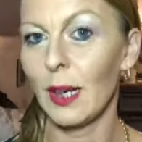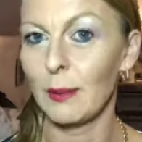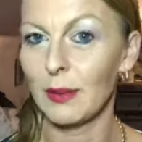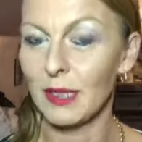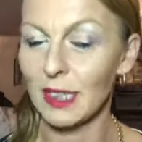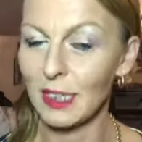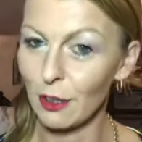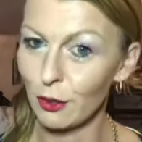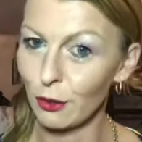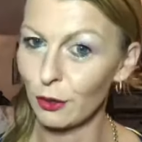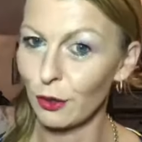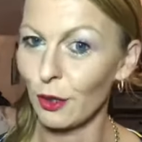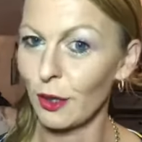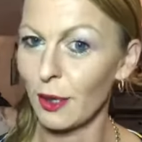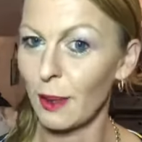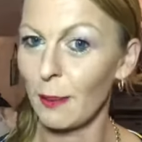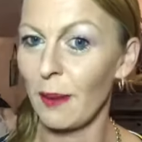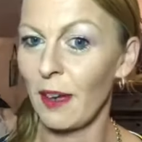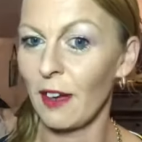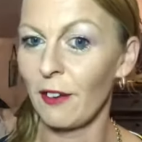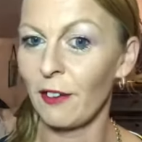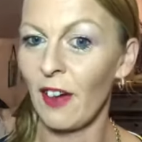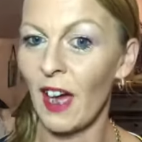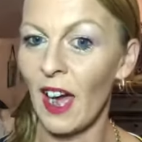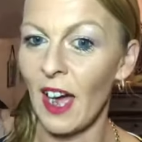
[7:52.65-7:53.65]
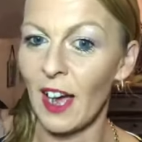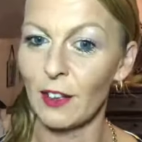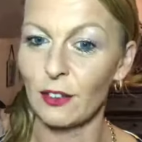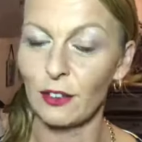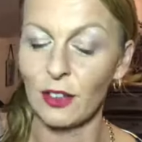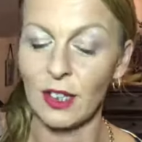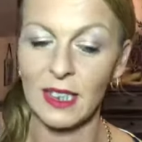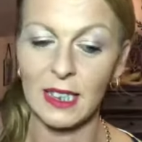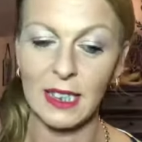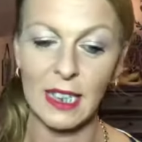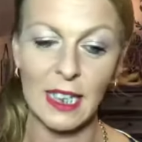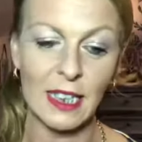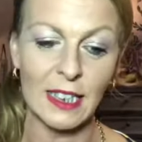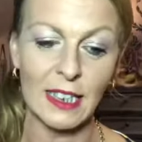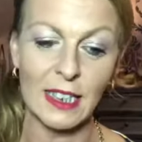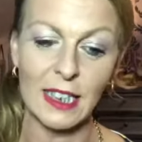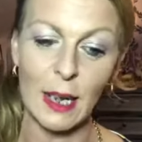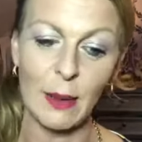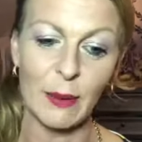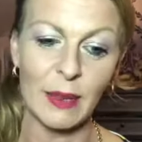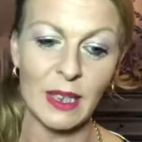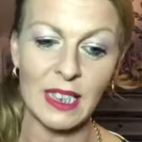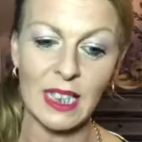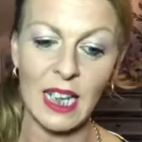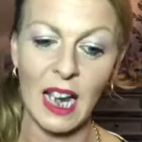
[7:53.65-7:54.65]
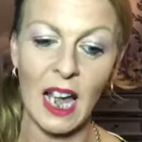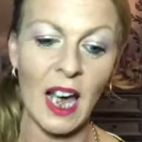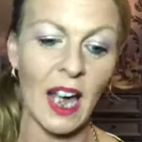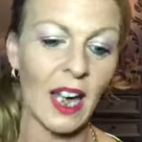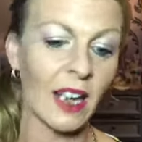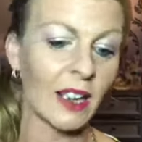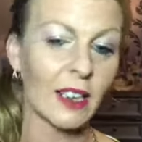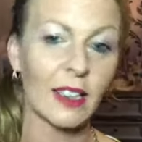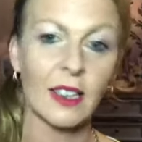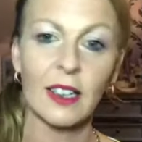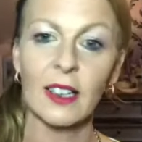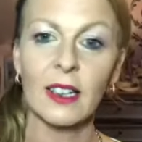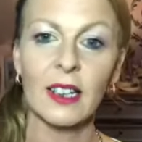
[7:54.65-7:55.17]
I'm still doing a bit of hairdressing, so it's like,